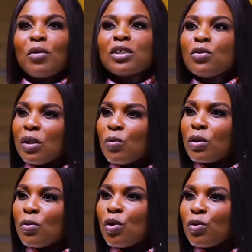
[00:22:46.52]
I wasn't
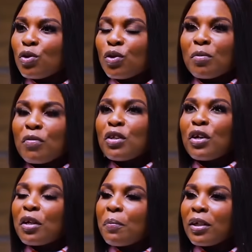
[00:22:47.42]
only the one who saw it.
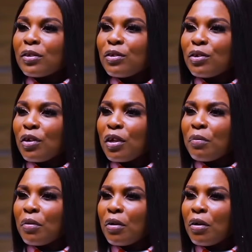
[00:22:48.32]
Even the other pastor saw
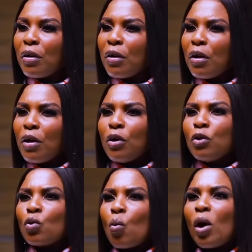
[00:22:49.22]
it.
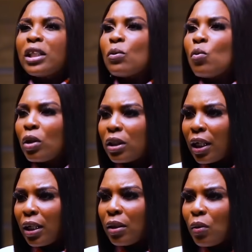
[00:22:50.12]
So what he
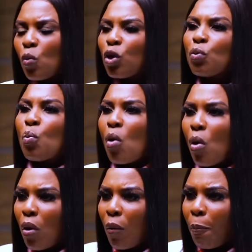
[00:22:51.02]
wanted was
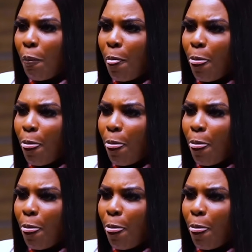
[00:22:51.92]
more,